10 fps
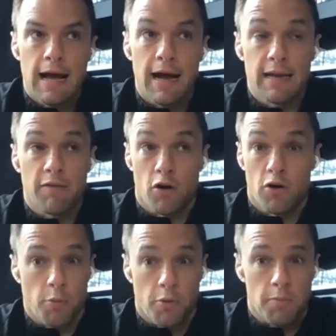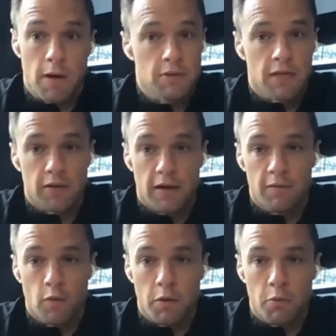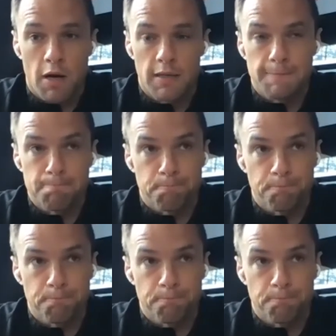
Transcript: I'd never heard the word bomb shelter, I didn't know what it was.